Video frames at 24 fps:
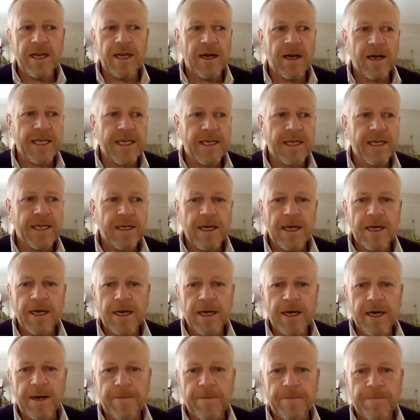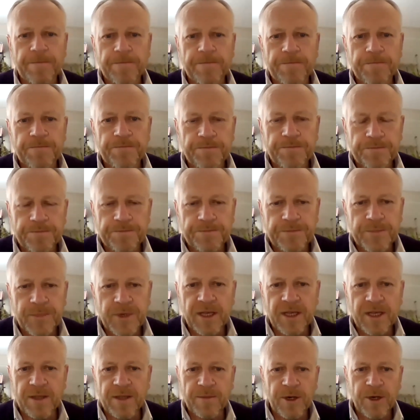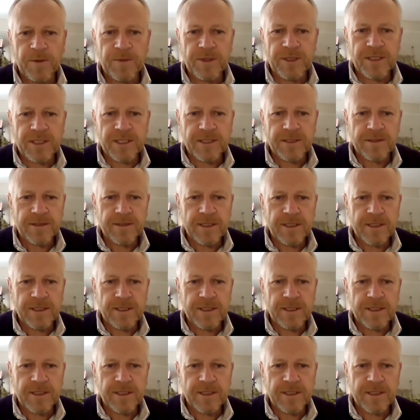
like at the moment?